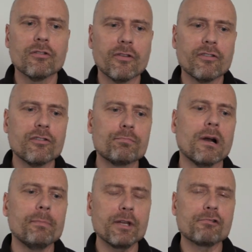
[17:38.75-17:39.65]
So this is
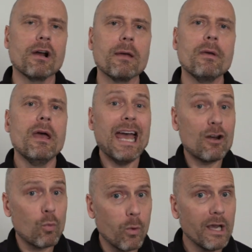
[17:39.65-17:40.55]
property crime
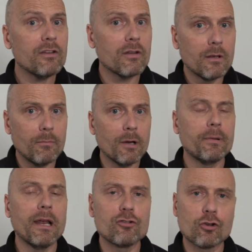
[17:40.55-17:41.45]
and white
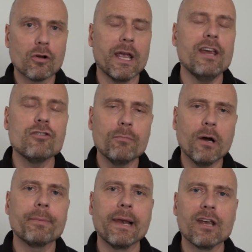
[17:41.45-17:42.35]
population, Caucasian
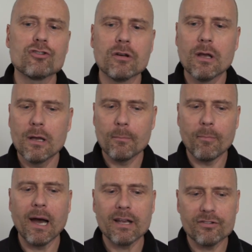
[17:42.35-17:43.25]
population
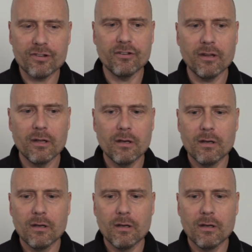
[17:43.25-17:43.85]
by city.